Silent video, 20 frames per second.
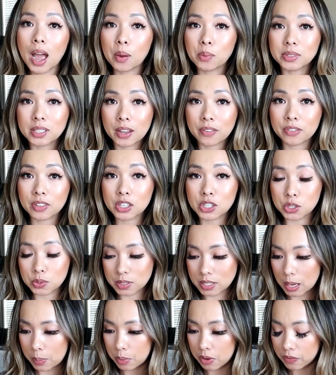I will definitely do
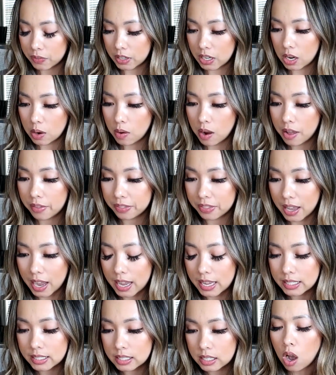a separate video on
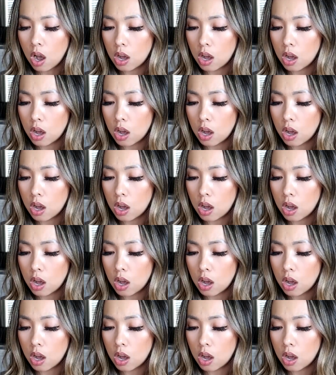that.